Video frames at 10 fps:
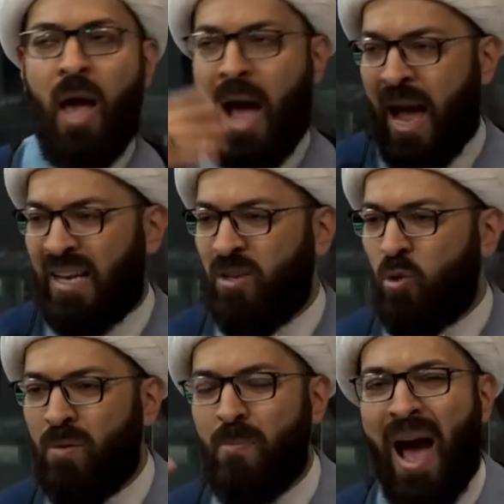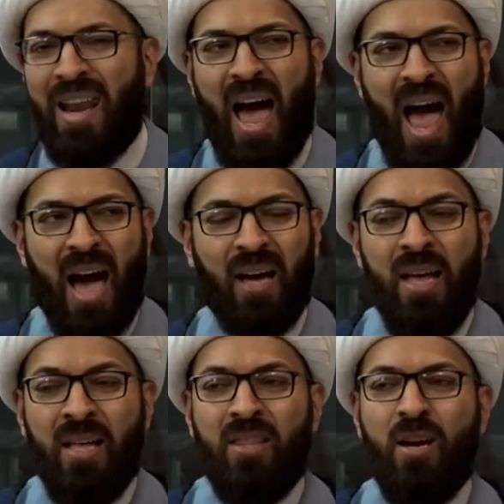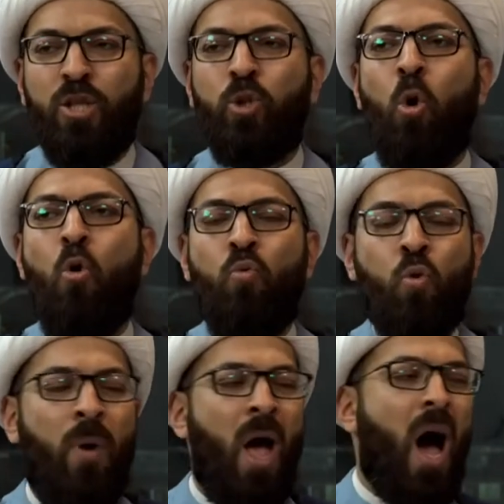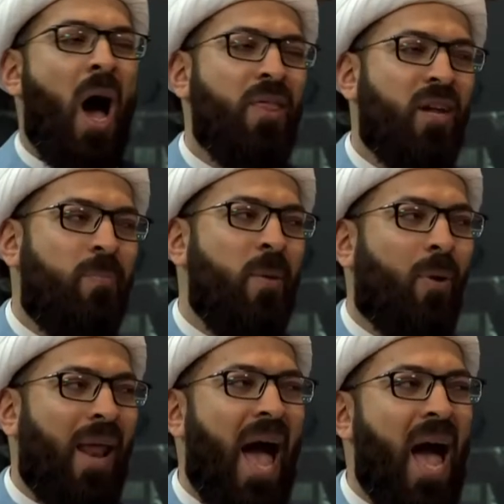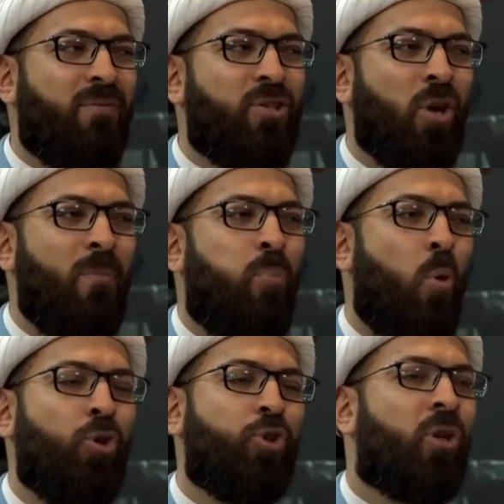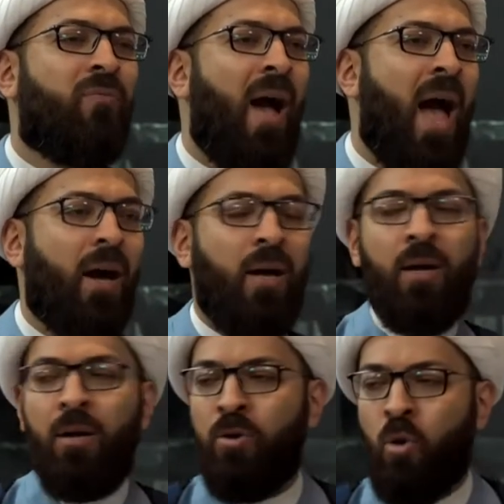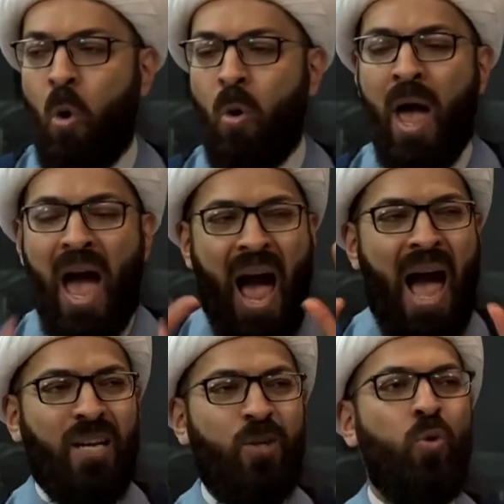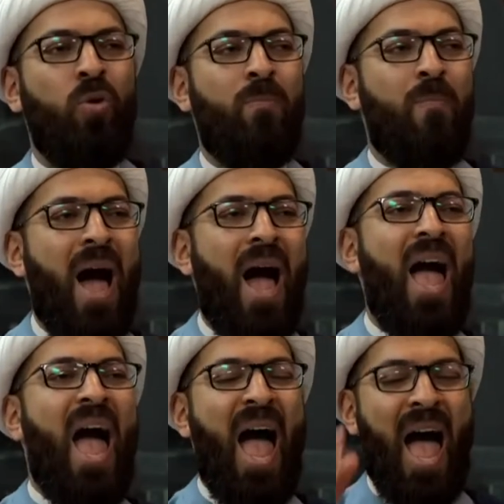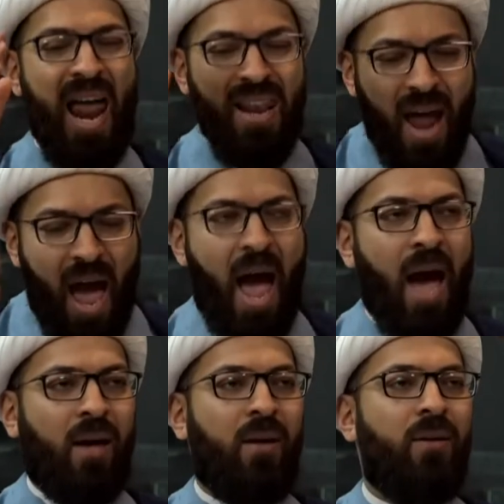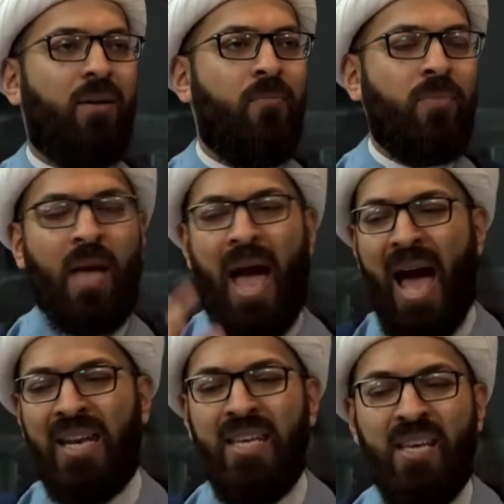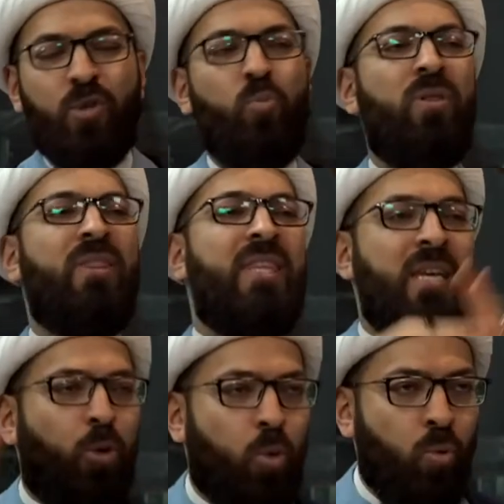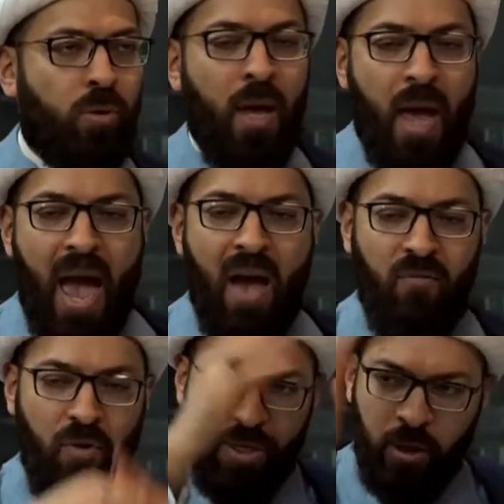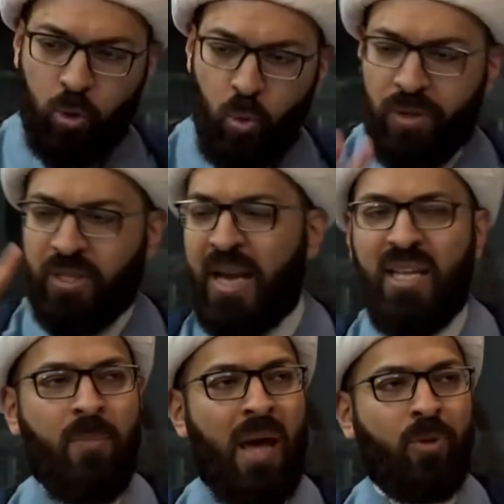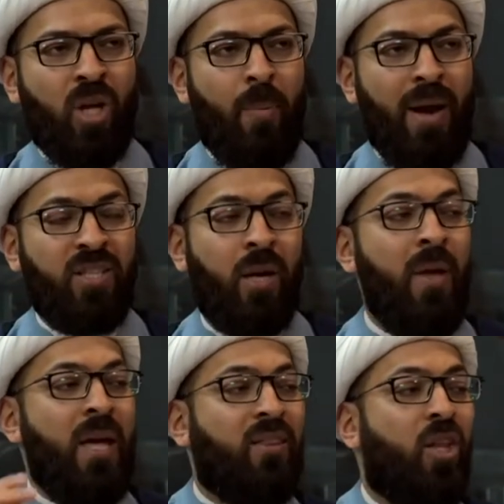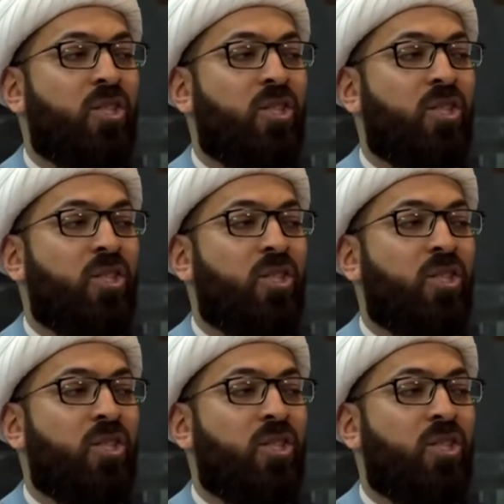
Aliyun ma'al haq. There is no room. Other people have some portion of haq. No. Aliyun ma'a al haq. Ali is with the truth. Everything truth is Ali ibn Abi Talib alayhi salam. There is